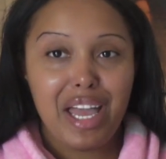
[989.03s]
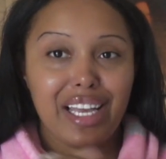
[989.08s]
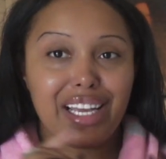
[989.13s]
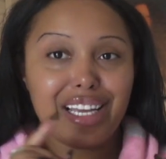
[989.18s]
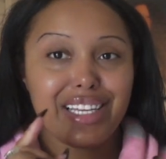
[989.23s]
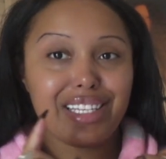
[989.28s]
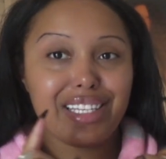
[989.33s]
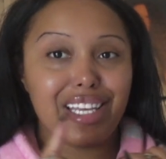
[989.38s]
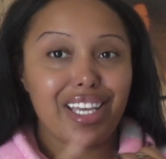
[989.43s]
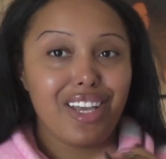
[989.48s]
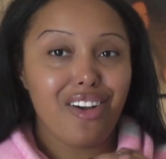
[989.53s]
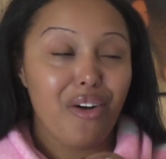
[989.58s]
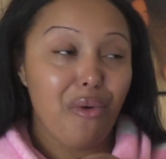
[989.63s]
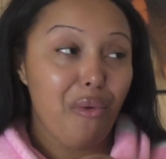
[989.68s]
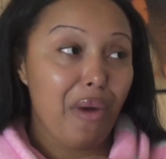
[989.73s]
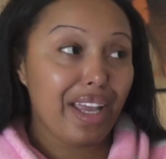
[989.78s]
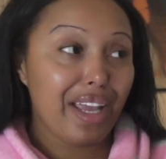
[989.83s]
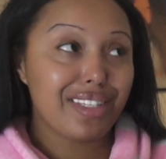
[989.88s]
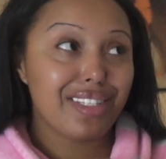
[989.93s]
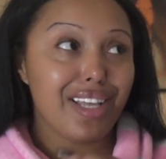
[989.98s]
because he
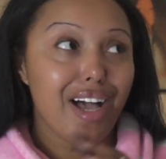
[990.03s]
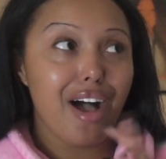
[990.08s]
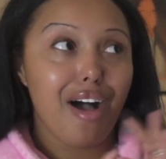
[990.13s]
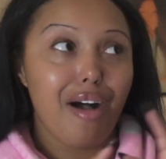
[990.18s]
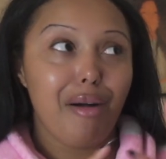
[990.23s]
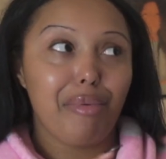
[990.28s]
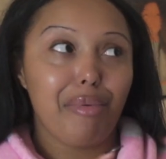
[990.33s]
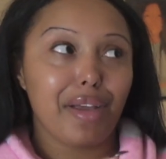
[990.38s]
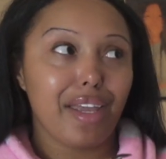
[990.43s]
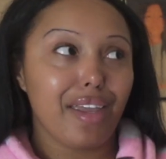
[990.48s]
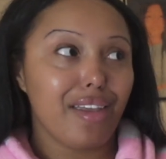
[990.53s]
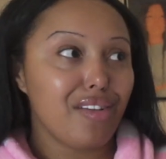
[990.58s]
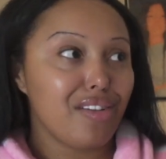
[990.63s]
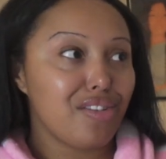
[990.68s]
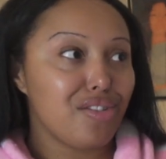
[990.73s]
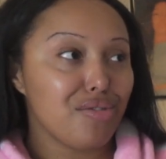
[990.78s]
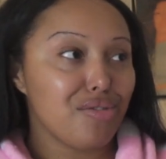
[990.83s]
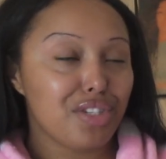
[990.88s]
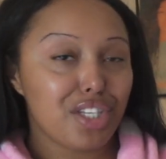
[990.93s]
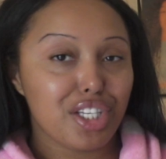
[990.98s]
wakes up he
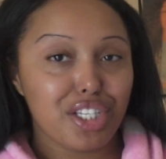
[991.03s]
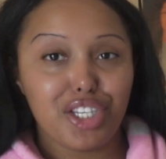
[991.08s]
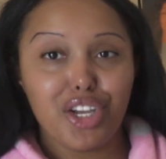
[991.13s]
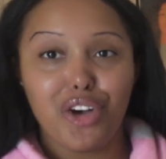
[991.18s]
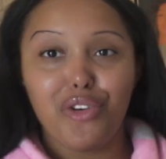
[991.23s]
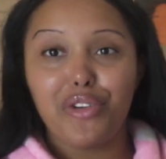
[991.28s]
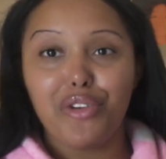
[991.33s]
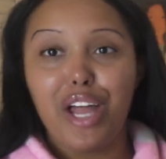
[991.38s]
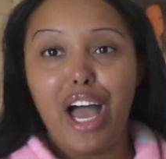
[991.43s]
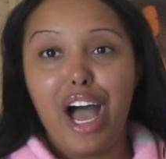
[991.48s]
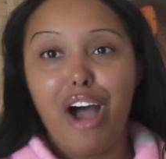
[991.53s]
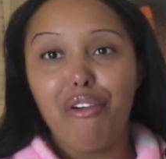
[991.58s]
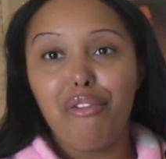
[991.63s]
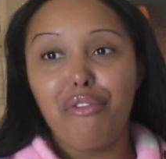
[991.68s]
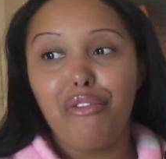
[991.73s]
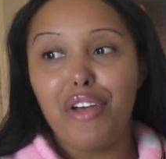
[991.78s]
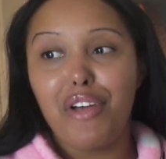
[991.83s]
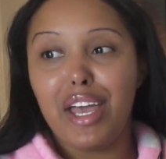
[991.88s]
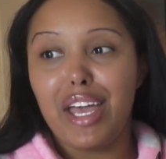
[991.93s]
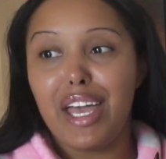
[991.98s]
chooses his own
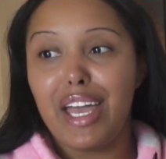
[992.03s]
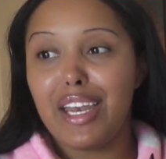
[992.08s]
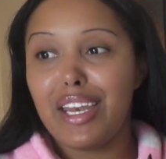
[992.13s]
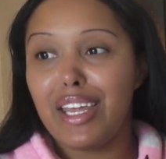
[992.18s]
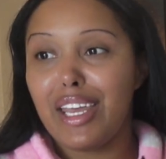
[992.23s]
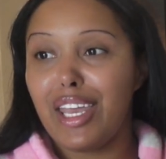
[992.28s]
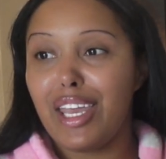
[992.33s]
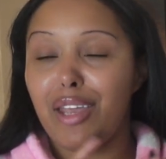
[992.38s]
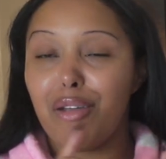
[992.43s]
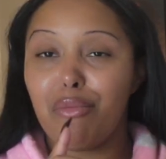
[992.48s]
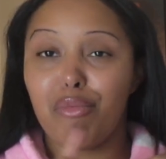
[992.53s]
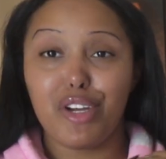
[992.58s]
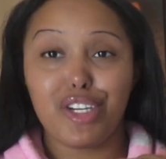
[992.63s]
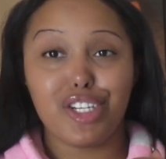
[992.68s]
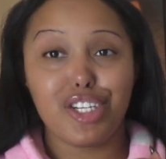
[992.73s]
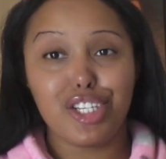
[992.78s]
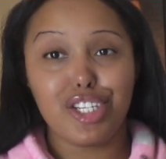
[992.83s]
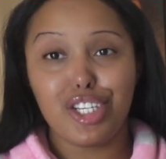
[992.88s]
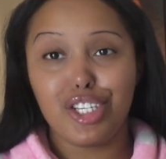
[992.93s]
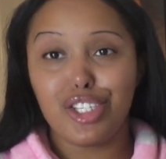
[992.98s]
outfit he
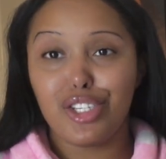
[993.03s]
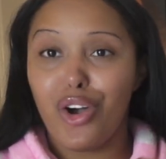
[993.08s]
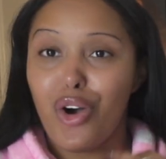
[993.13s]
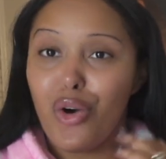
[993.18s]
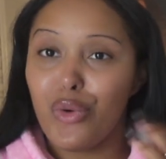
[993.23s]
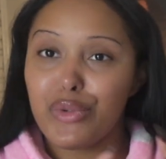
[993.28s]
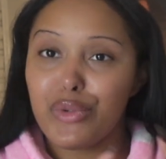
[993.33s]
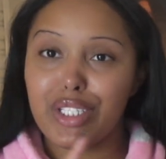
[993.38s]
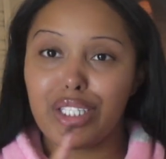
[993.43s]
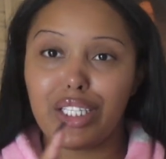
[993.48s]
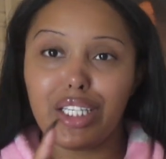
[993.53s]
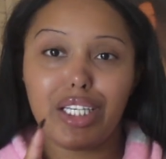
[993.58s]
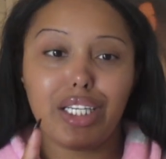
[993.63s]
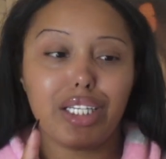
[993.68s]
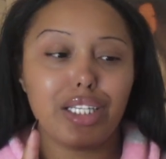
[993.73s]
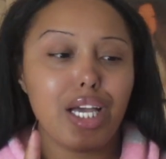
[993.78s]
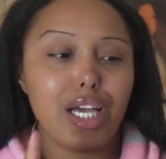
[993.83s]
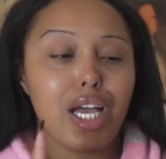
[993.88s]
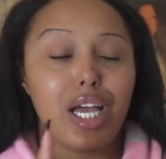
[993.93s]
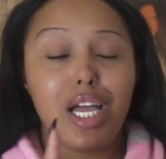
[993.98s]
brushes his own teeth